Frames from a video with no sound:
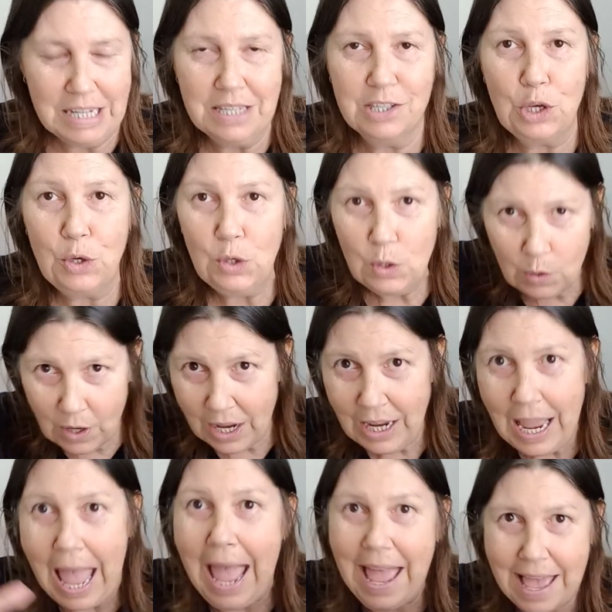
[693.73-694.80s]
So looking
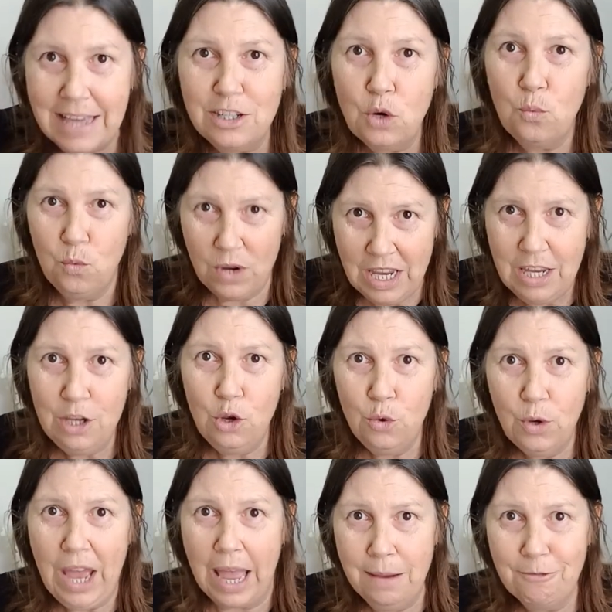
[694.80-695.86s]
at where you
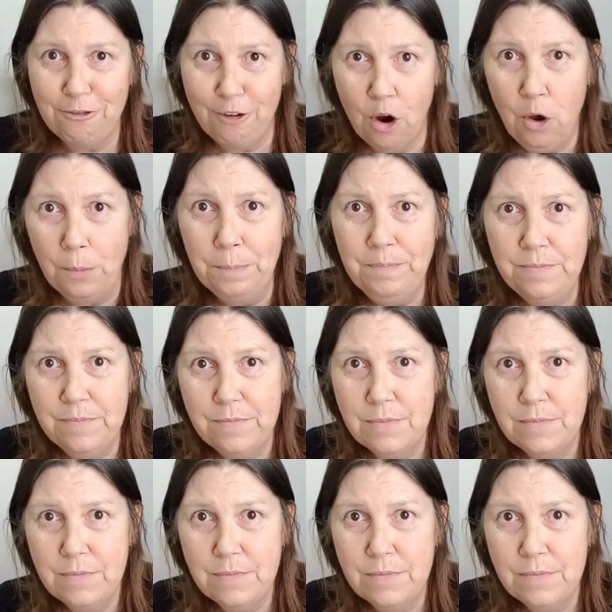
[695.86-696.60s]
came from